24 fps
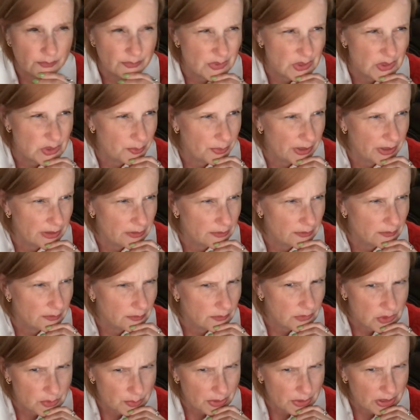
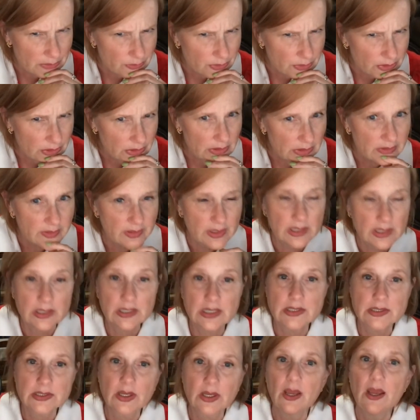Springfield, I think it
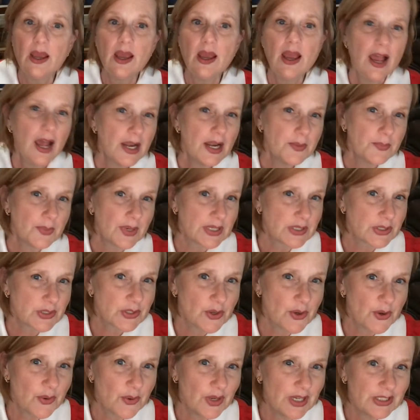is. Anyway,
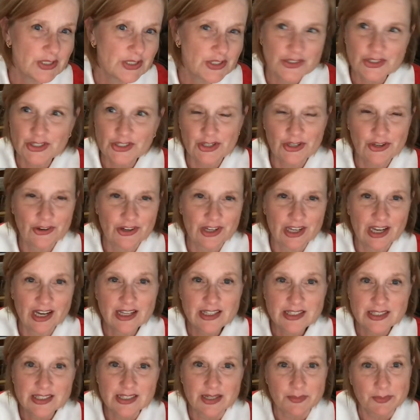so it's just a
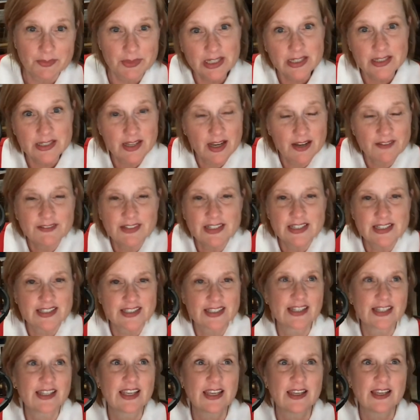curiosity, because
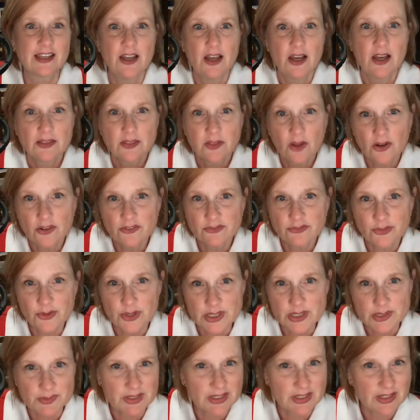obviously law
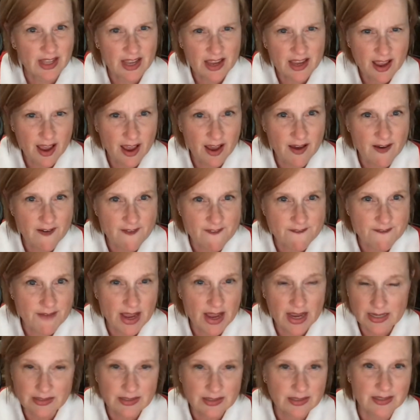enforcement, they have
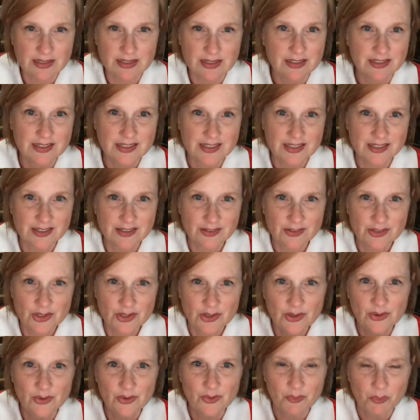access
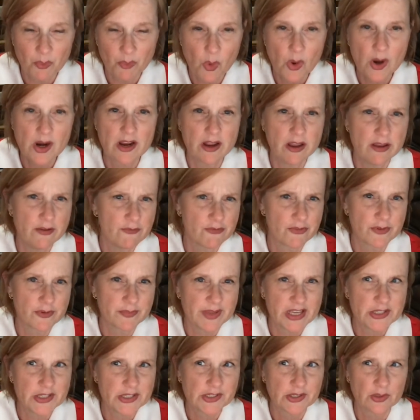to more
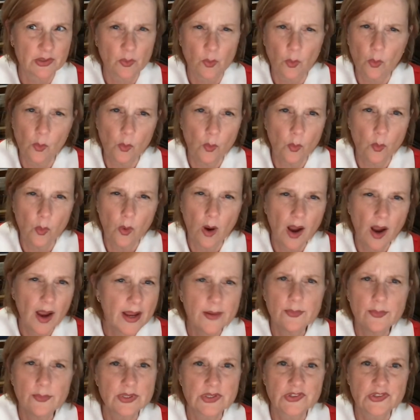information.
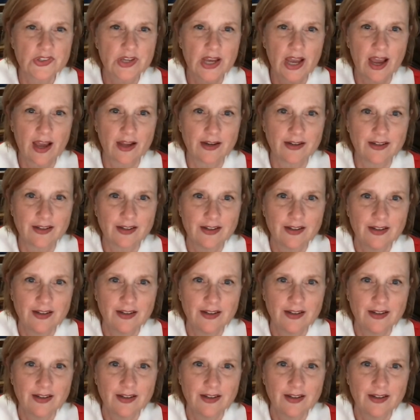Why was Chad,